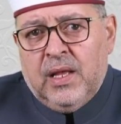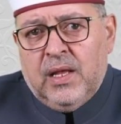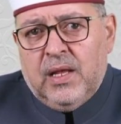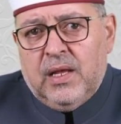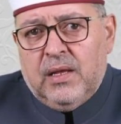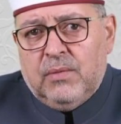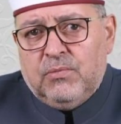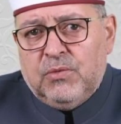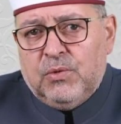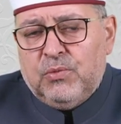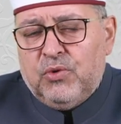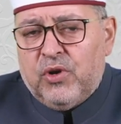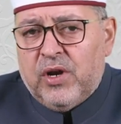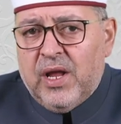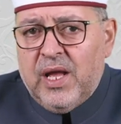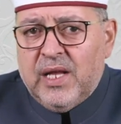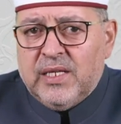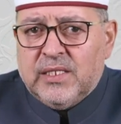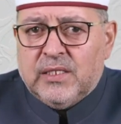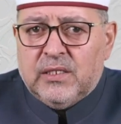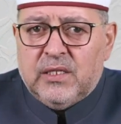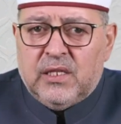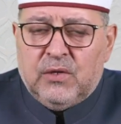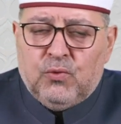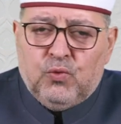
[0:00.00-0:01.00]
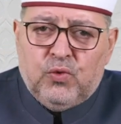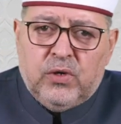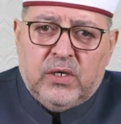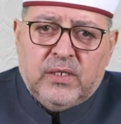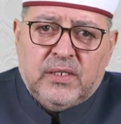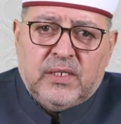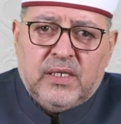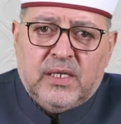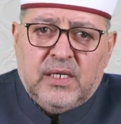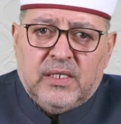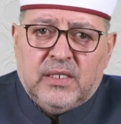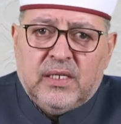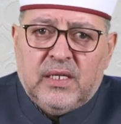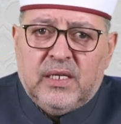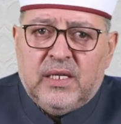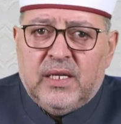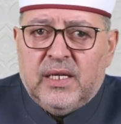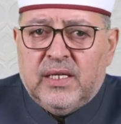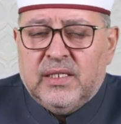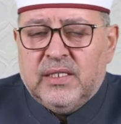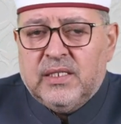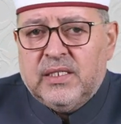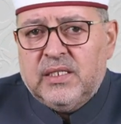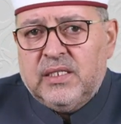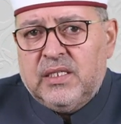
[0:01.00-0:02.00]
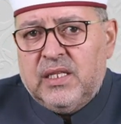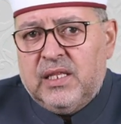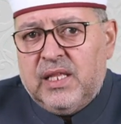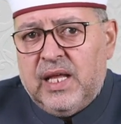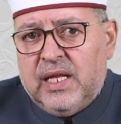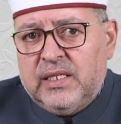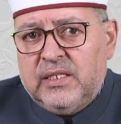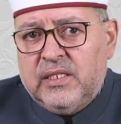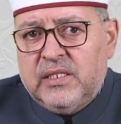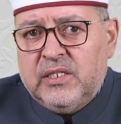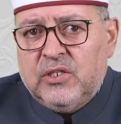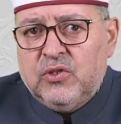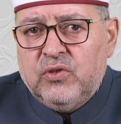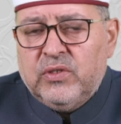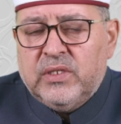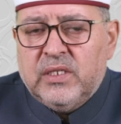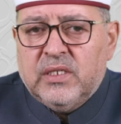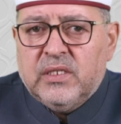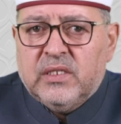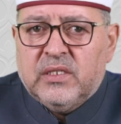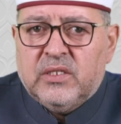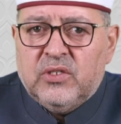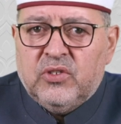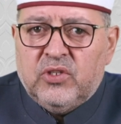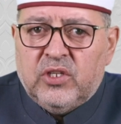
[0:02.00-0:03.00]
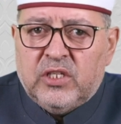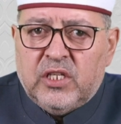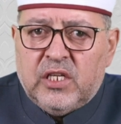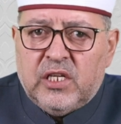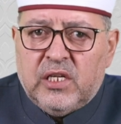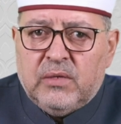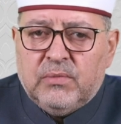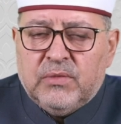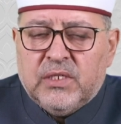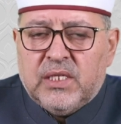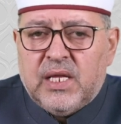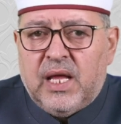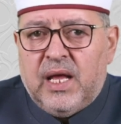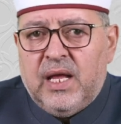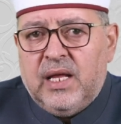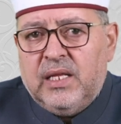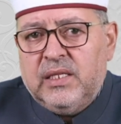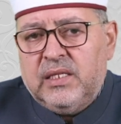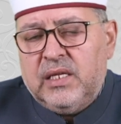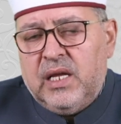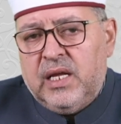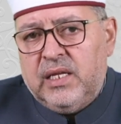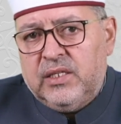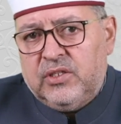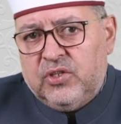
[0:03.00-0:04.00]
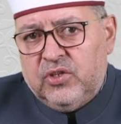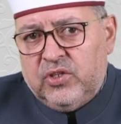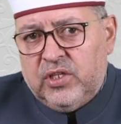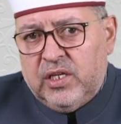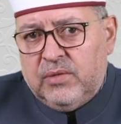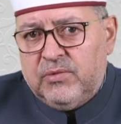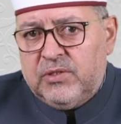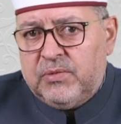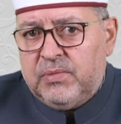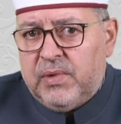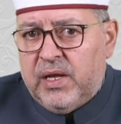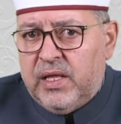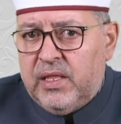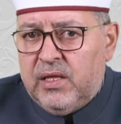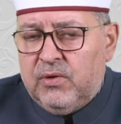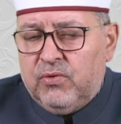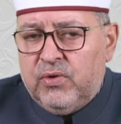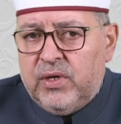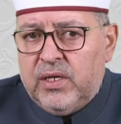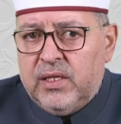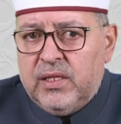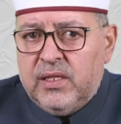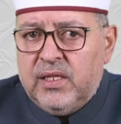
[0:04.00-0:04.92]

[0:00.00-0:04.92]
memorize the words easily is using synonyms and antonyms, by the way.